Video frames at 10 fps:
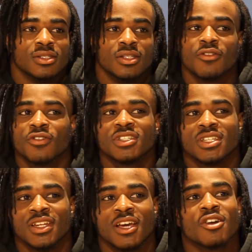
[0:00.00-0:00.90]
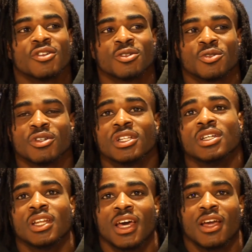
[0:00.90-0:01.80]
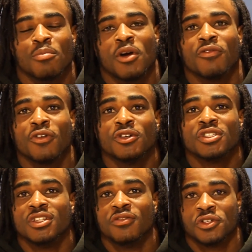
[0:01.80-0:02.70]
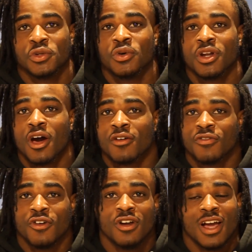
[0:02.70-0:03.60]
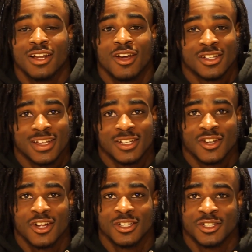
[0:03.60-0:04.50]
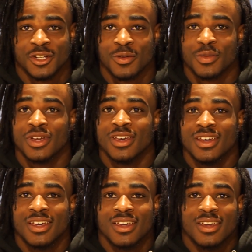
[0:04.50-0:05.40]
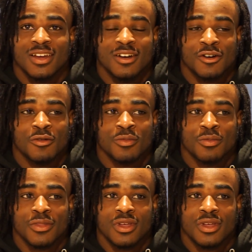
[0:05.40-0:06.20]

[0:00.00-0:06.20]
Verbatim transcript: different scenarios really like my first division one offer i lost that scholarship um,